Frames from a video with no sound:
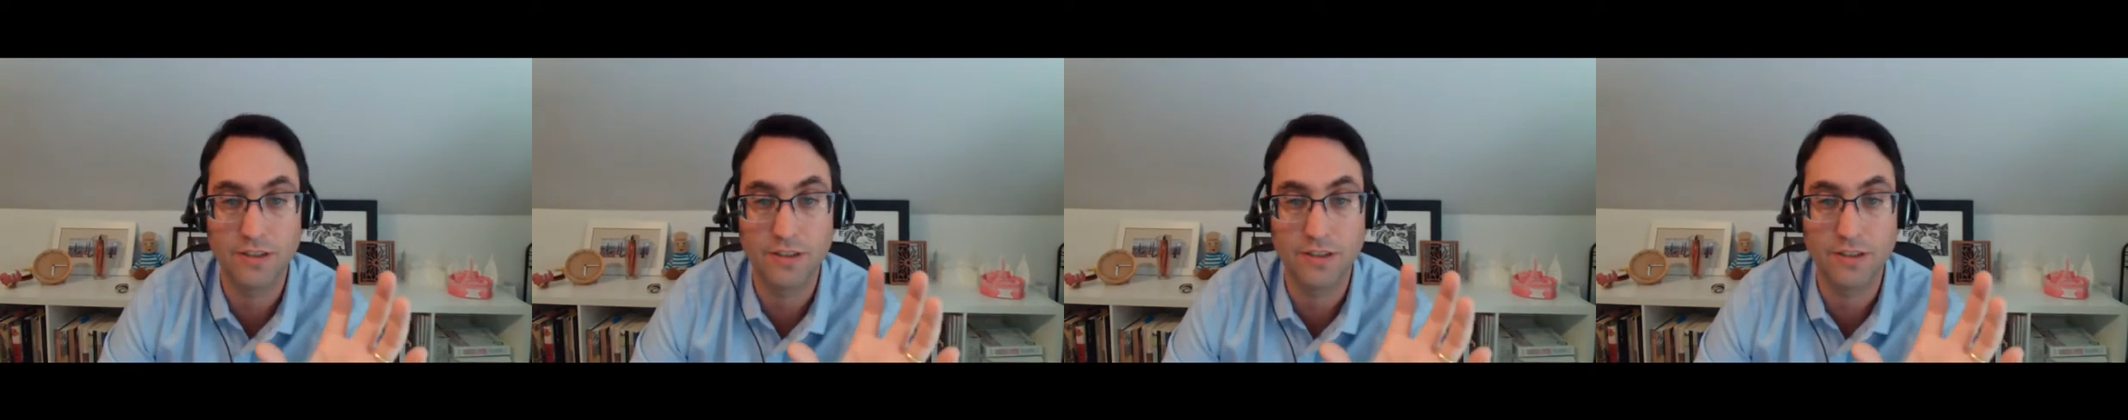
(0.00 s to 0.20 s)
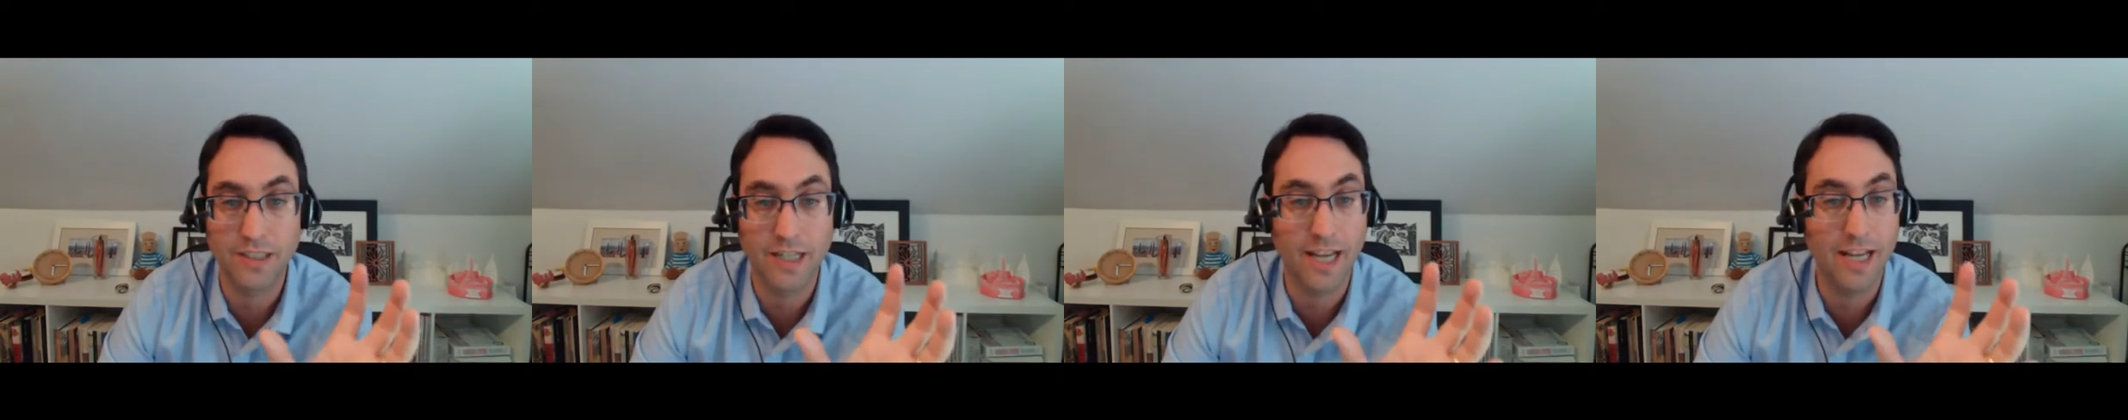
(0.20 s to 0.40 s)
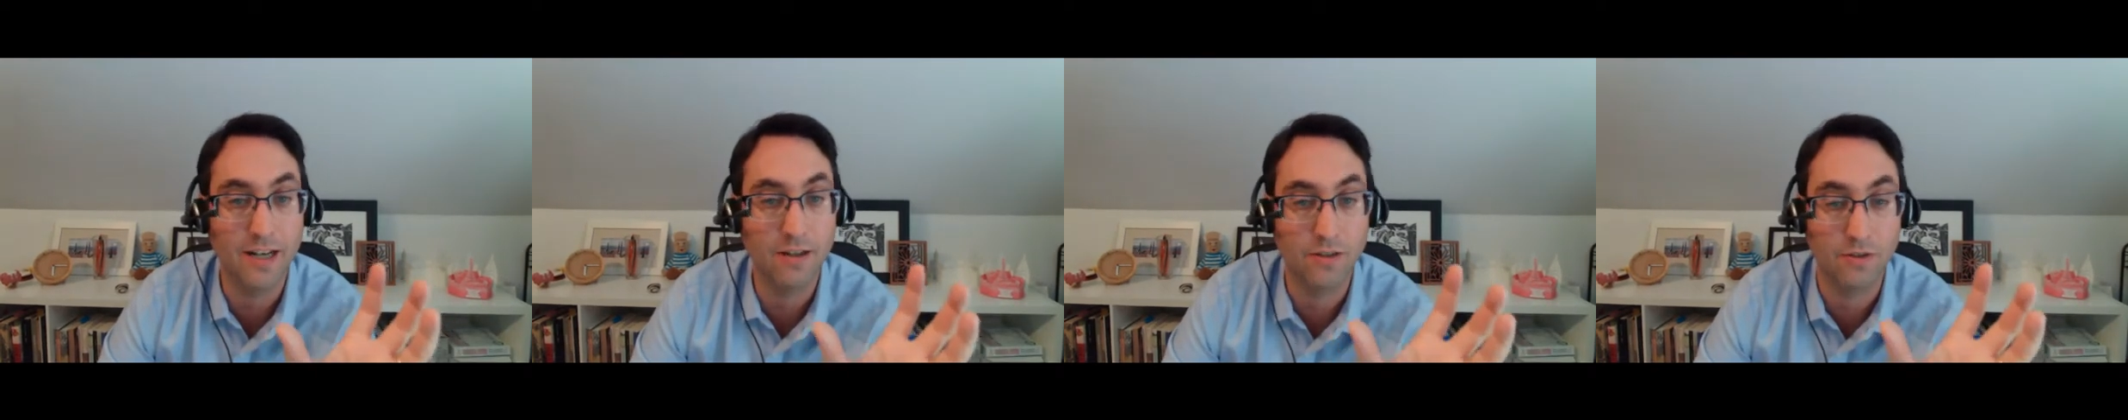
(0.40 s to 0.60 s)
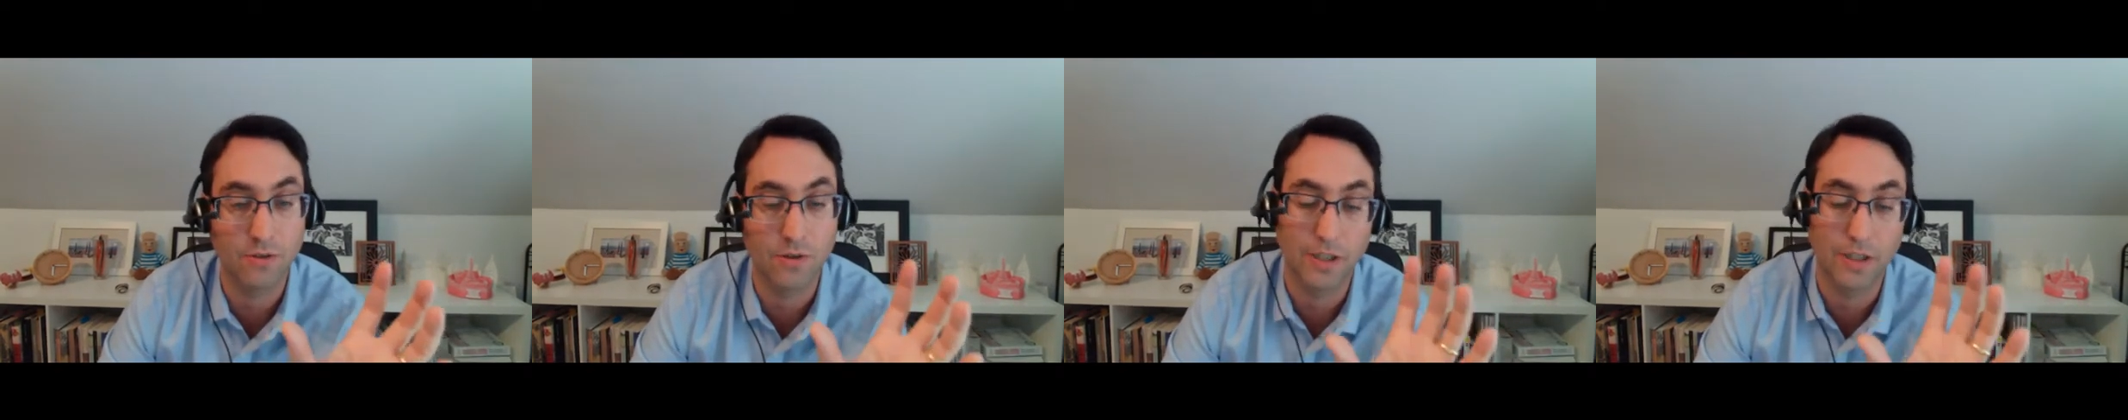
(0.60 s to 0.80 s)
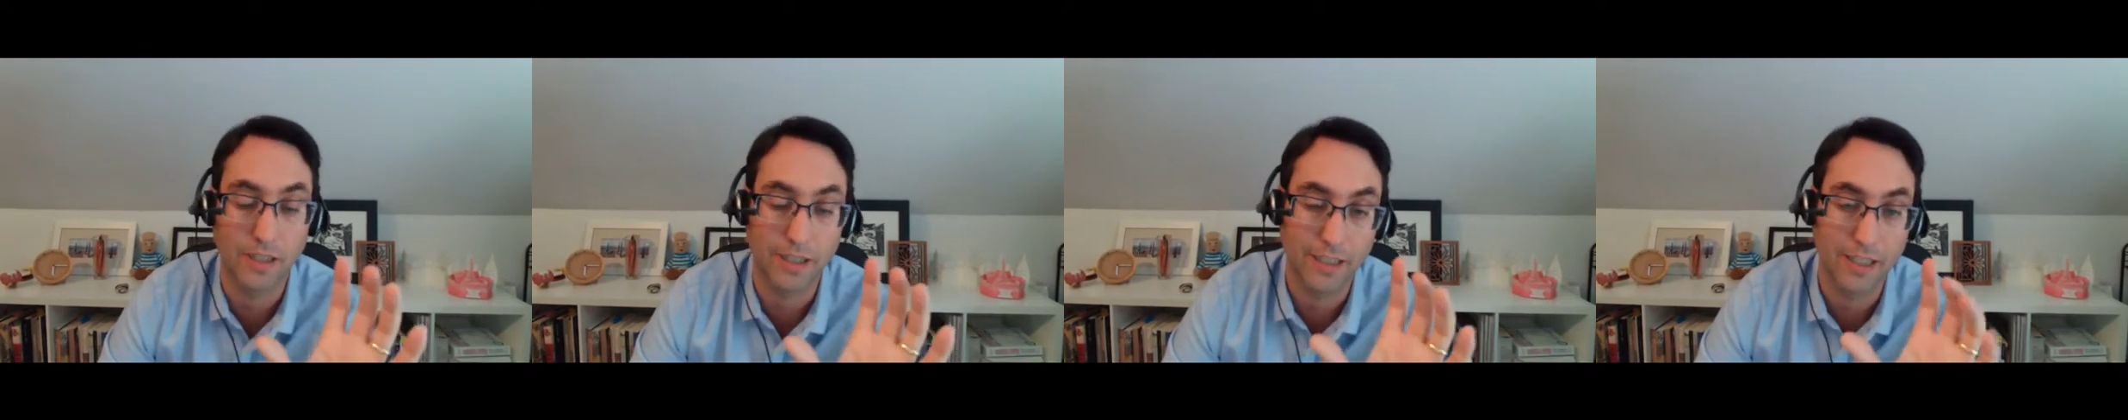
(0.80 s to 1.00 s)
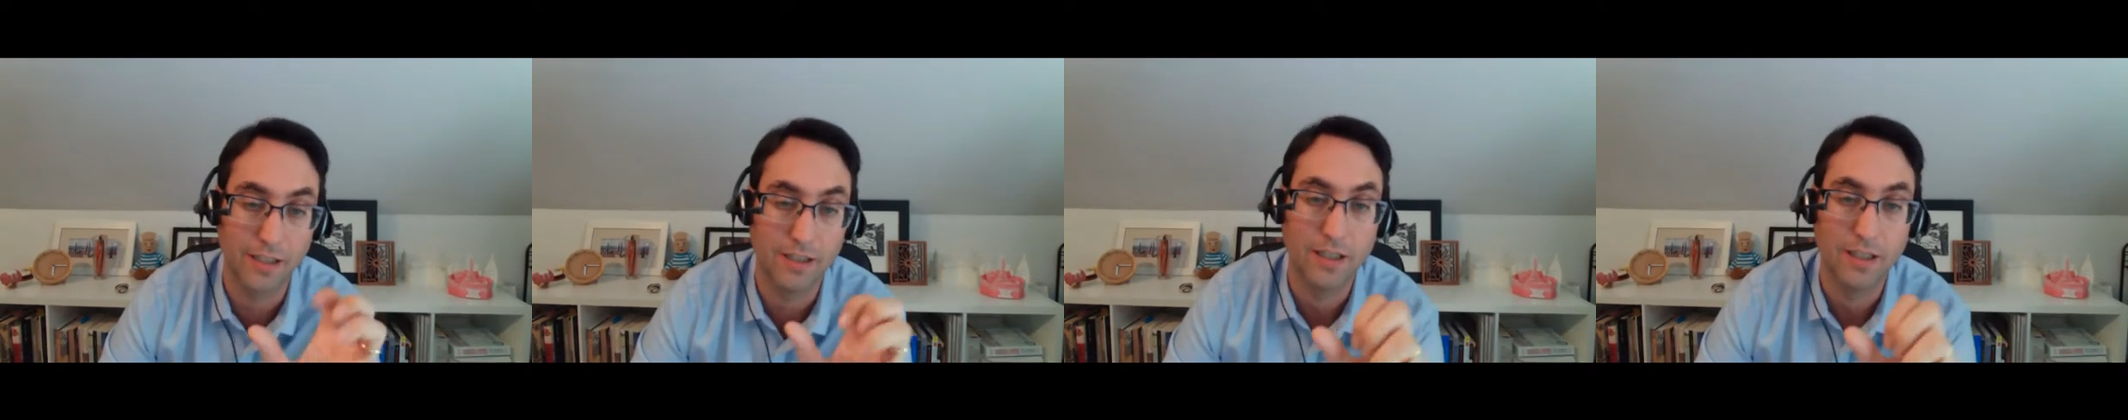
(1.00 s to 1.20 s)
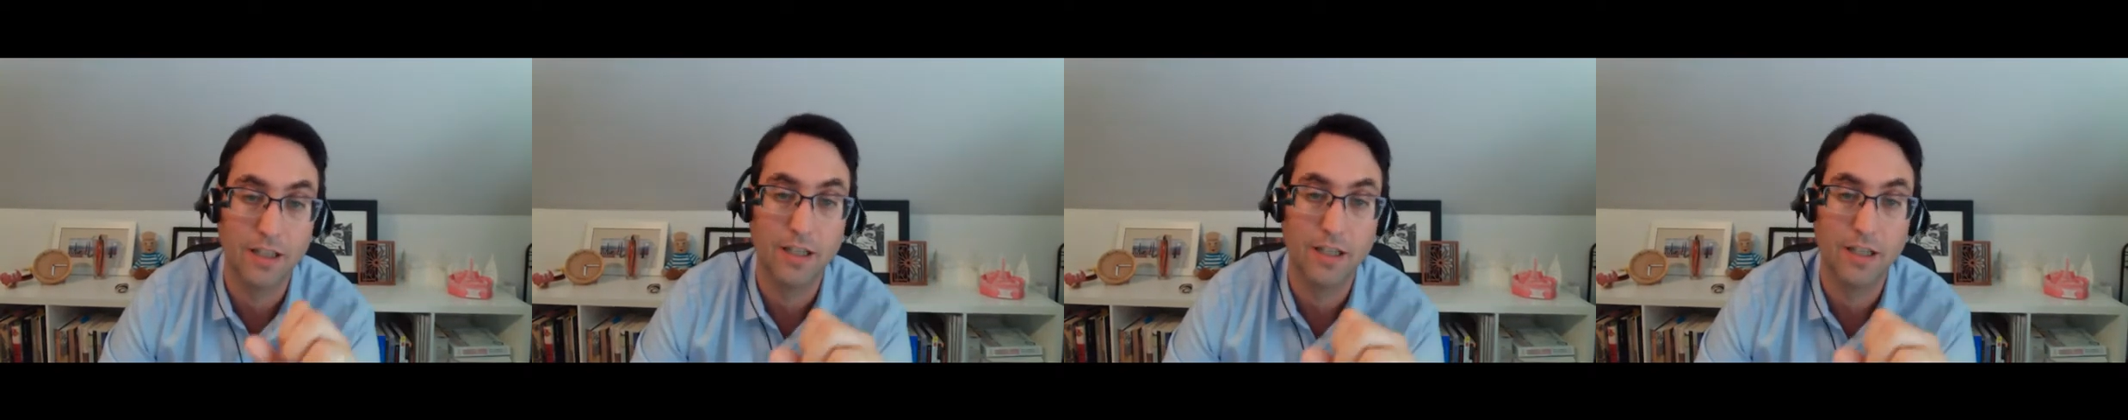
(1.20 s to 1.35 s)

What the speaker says: that can't, well, I can